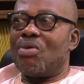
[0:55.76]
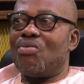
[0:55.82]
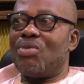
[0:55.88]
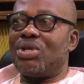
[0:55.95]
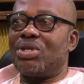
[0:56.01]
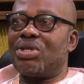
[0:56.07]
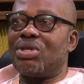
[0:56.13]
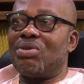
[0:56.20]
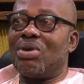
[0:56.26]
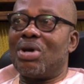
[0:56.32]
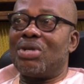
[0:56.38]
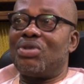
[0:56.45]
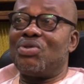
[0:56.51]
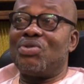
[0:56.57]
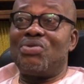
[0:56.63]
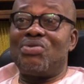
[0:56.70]
with
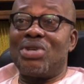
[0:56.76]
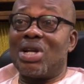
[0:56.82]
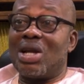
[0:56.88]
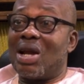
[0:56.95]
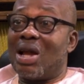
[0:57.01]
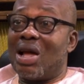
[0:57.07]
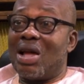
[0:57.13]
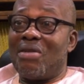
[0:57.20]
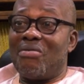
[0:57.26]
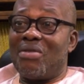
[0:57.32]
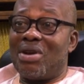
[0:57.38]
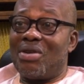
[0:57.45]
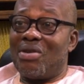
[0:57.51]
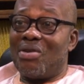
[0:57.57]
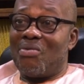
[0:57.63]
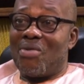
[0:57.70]
your children alive
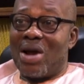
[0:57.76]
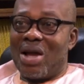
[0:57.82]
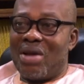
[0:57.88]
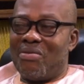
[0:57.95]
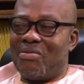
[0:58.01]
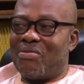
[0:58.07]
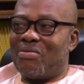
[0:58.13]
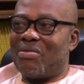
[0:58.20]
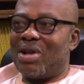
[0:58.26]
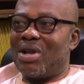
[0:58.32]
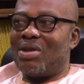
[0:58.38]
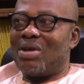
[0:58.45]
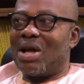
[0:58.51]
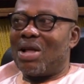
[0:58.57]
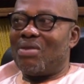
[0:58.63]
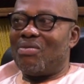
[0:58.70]
and your wife
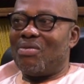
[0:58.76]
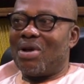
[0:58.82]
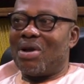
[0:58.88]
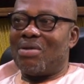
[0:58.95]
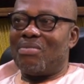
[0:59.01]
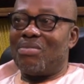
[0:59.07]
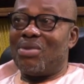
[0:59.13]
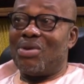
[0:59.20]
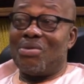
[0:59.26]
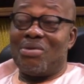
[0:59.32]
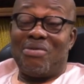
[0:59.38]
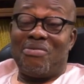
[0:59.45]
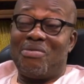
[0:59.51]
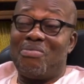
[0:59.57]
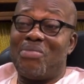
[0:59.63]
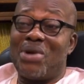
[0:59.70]
and your, you know,
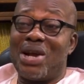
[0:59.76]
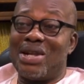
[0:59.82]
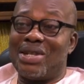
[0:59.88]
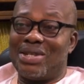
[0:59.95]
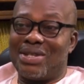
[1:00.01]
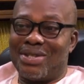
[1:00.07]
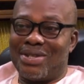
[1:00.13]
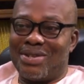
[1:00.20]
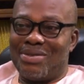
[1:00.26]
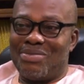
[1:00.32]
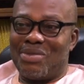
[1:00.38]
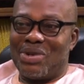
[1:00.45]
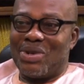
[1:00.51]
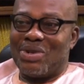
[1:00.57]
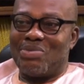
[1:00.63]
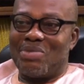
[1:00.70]
even parents, you know,
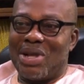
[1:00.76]
because